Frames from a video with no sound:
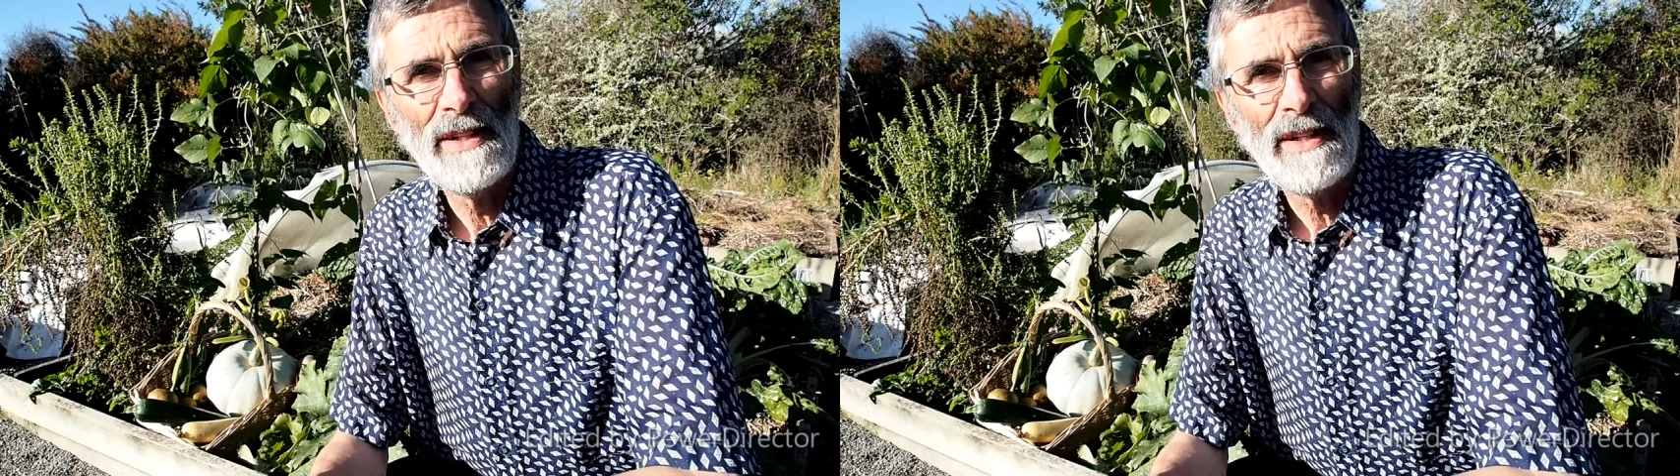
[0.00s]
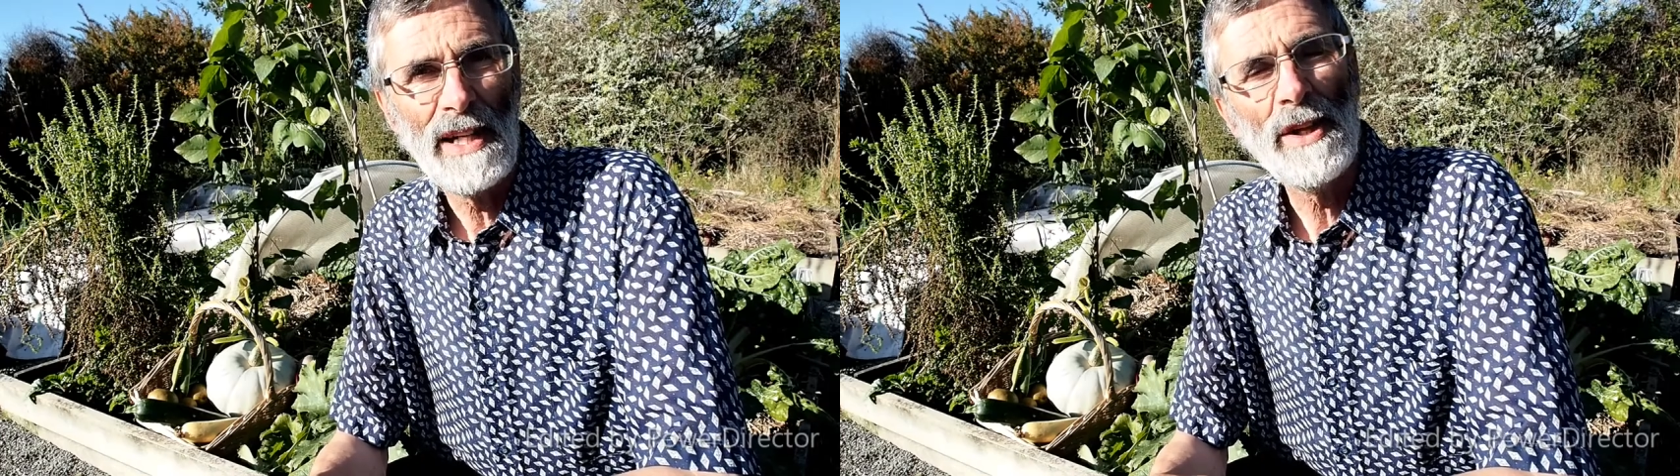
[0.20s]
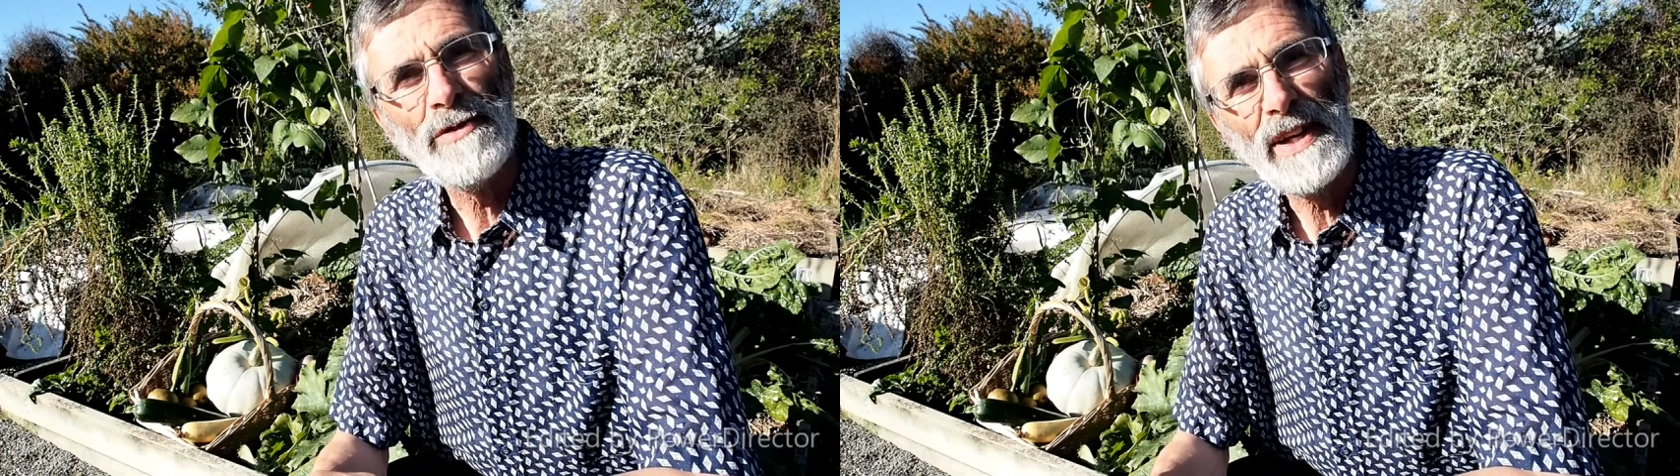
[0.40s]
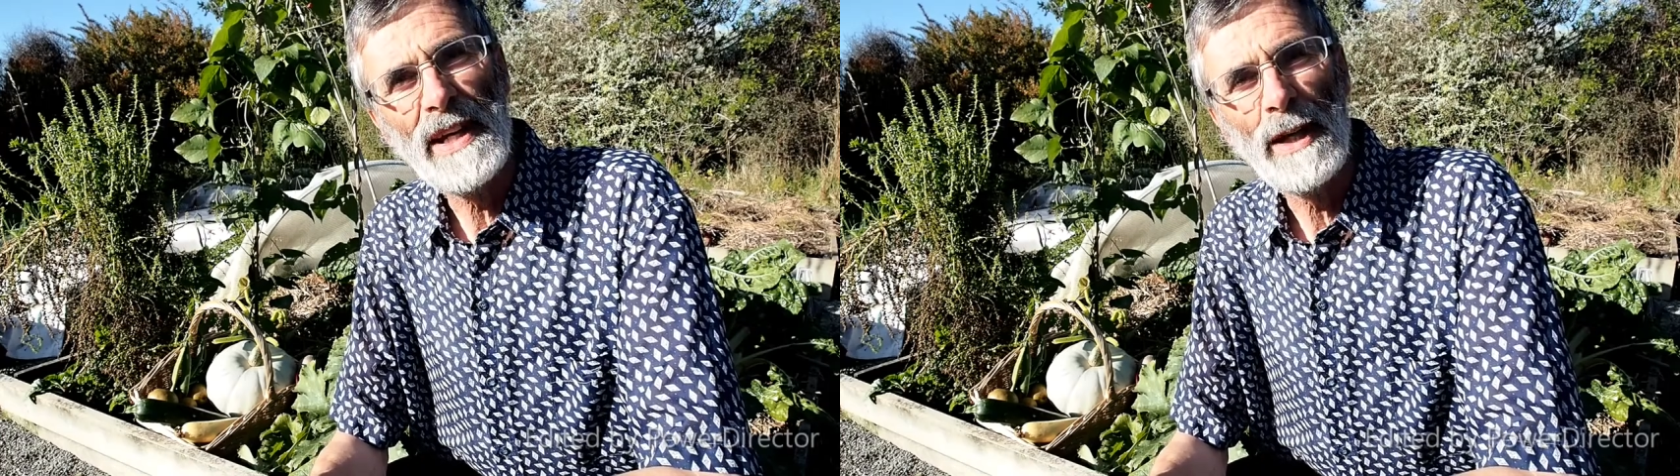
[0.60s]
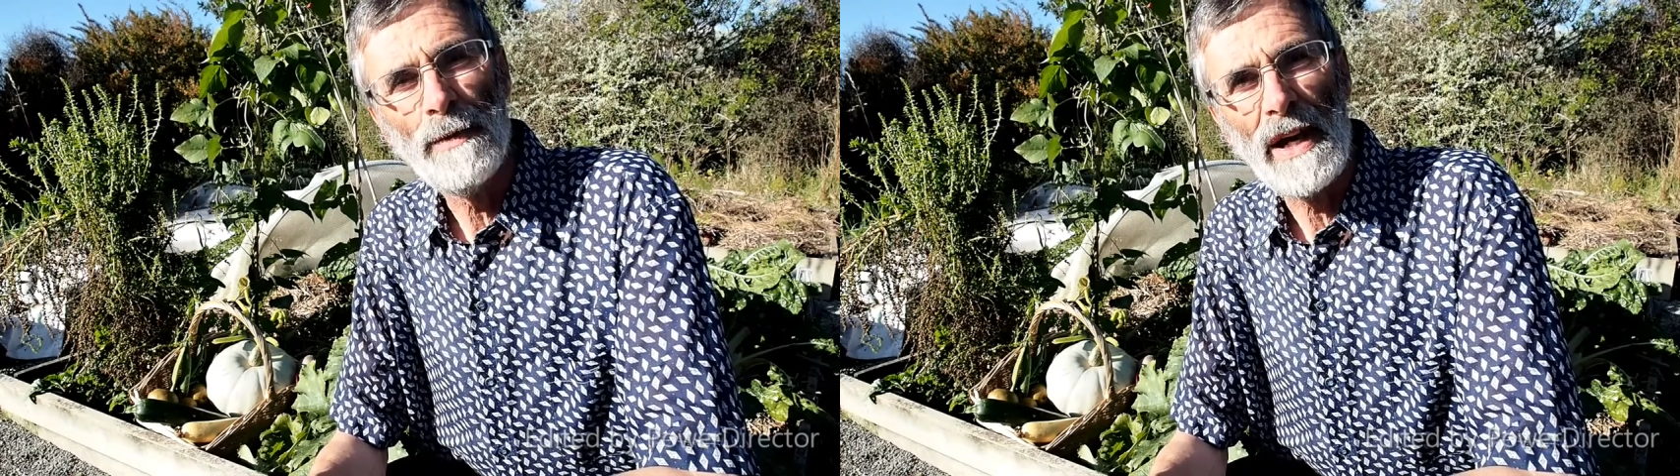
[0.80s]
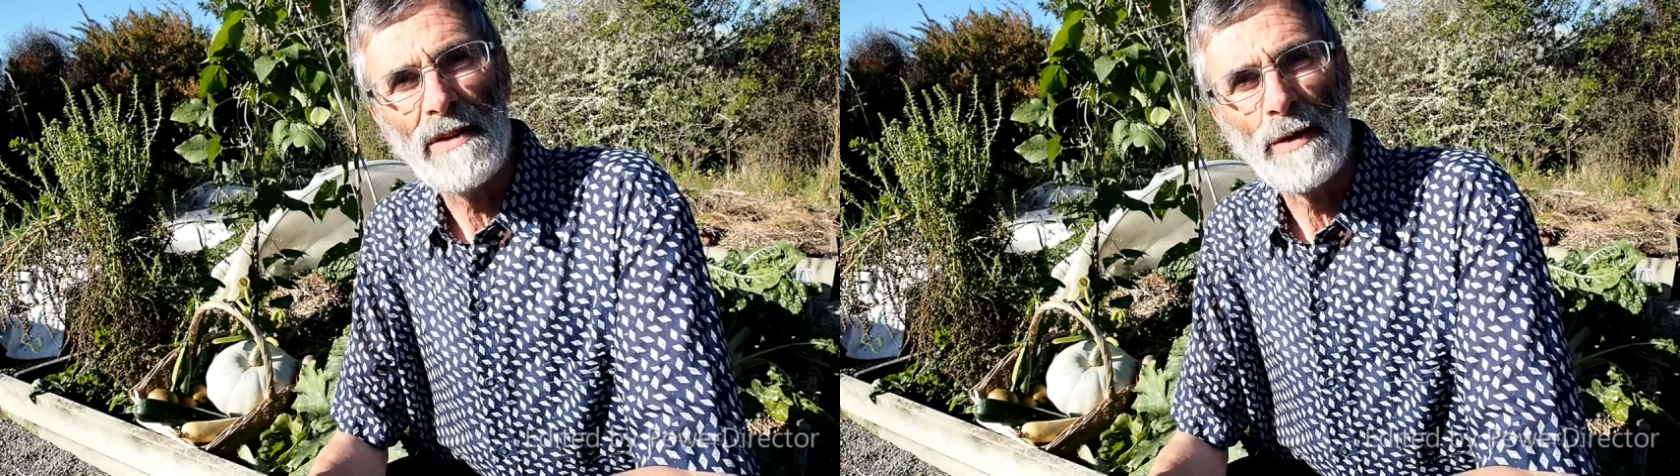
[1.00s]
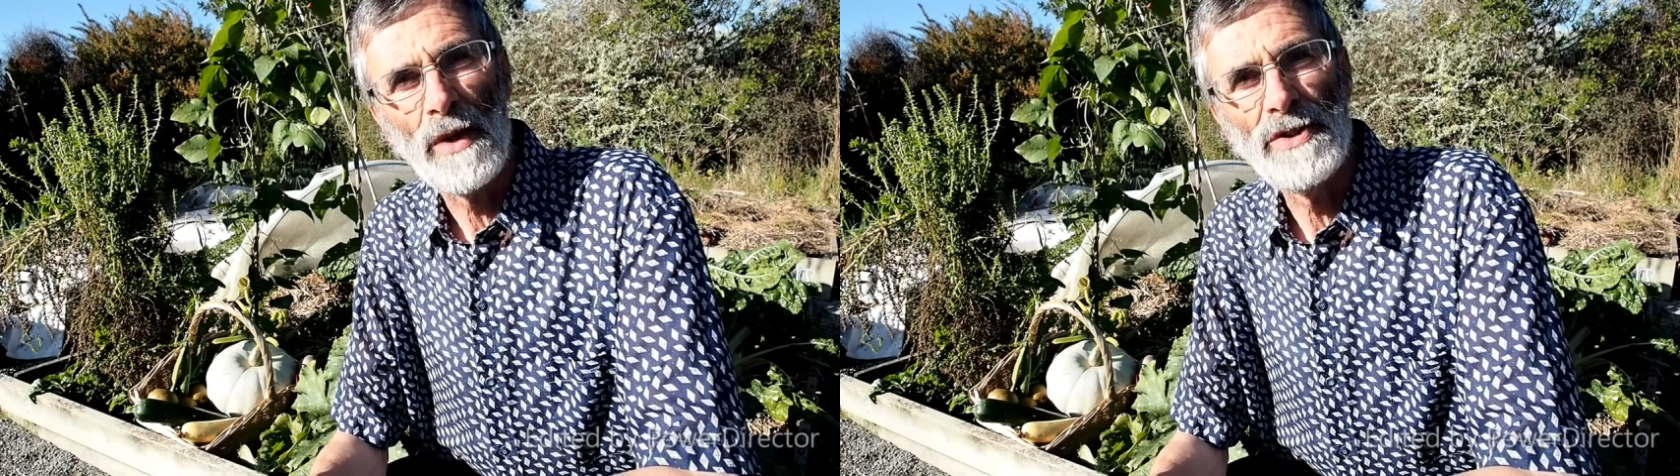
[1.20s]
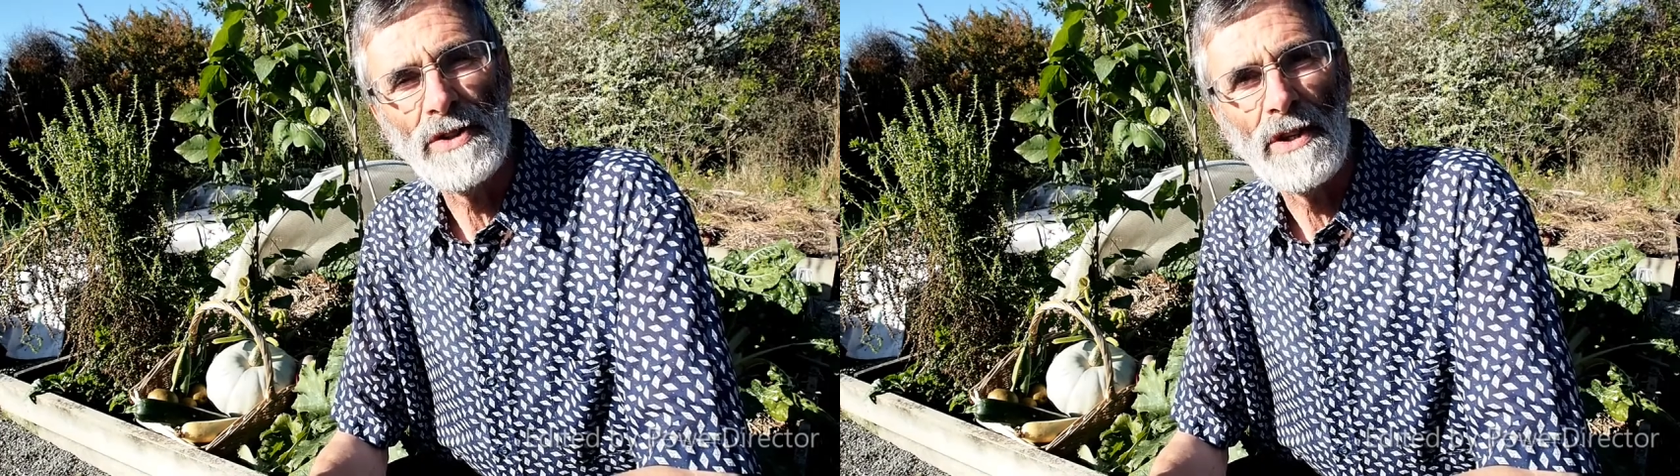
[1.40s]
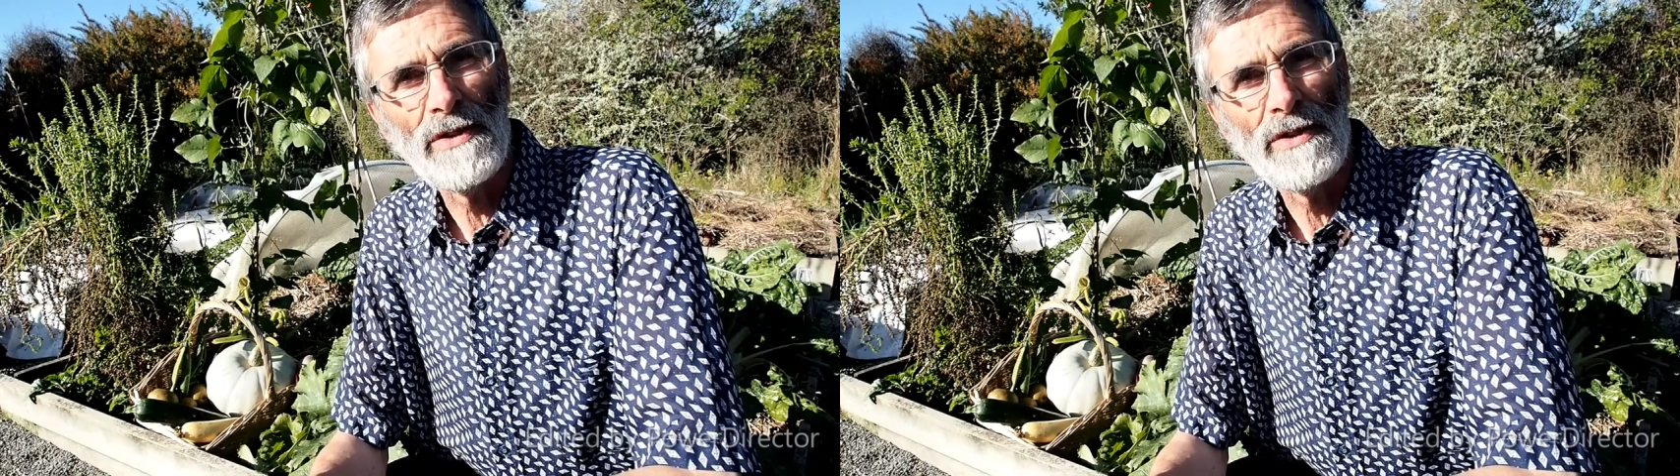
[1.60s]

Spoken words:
and you're thinking about the ones you're going